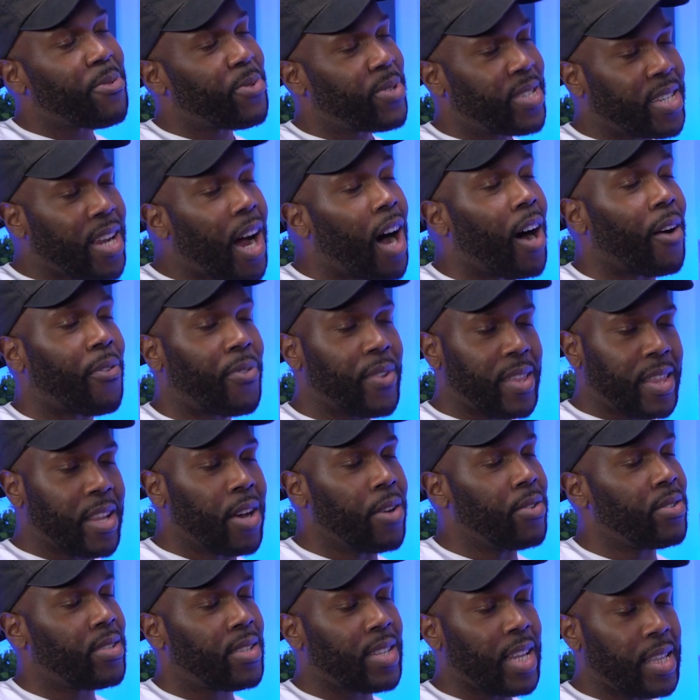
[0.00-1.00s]
was tough in
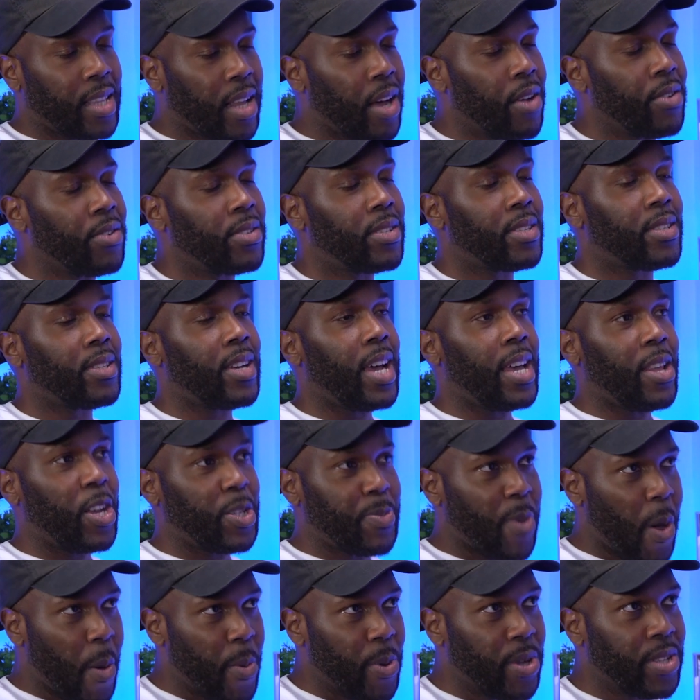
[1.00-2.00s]
those
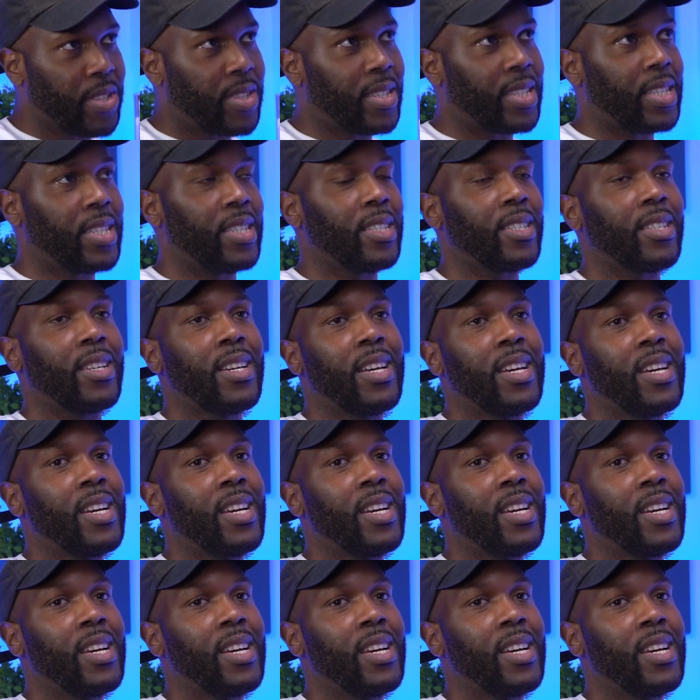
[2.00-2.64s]
moments. And